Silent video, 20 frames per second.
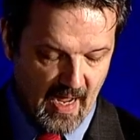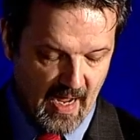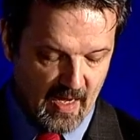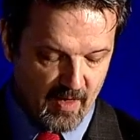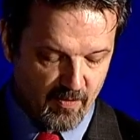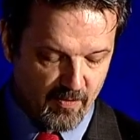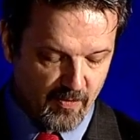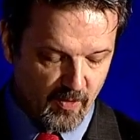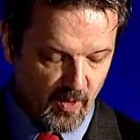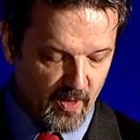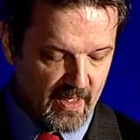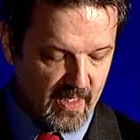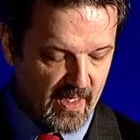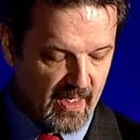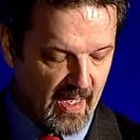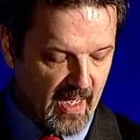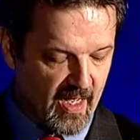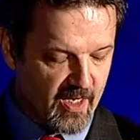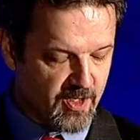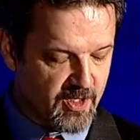and fully
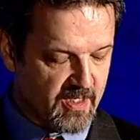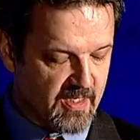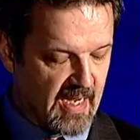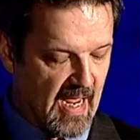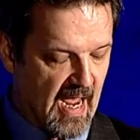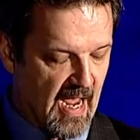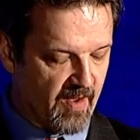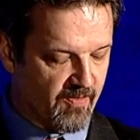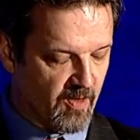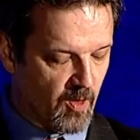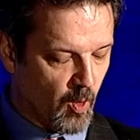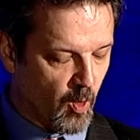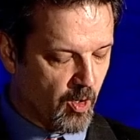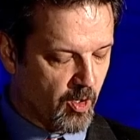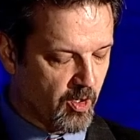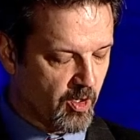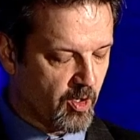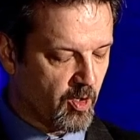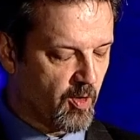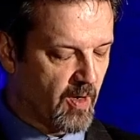engage staff in
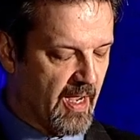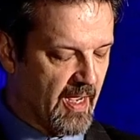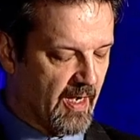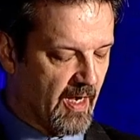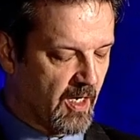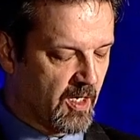order to create